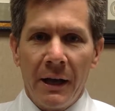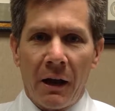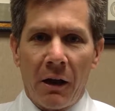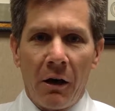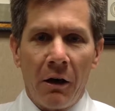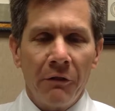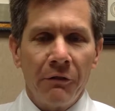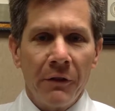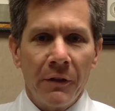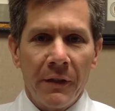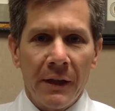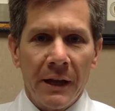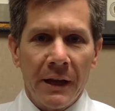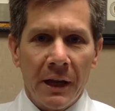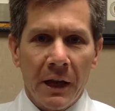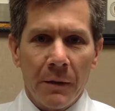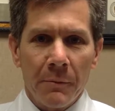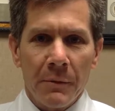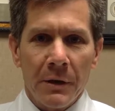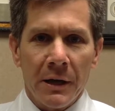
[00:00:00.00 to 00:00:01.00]
Often they
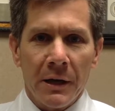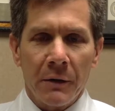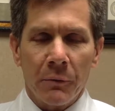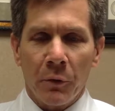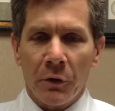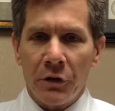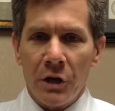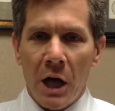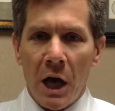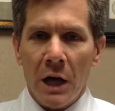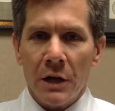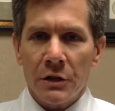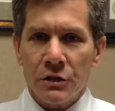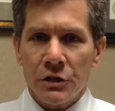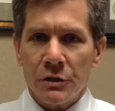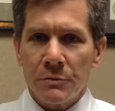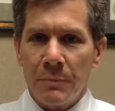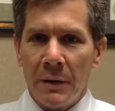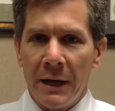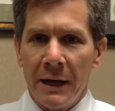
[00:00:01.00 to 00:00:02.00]
come in with not
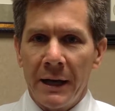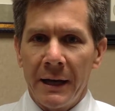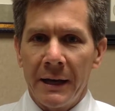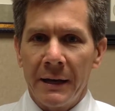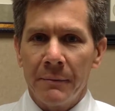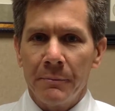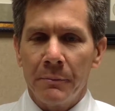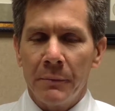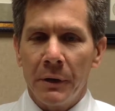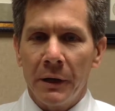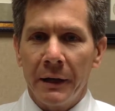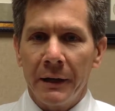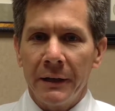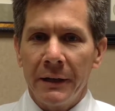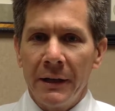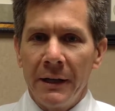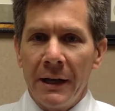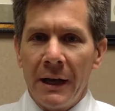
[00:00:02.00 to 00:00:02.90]
just pain, but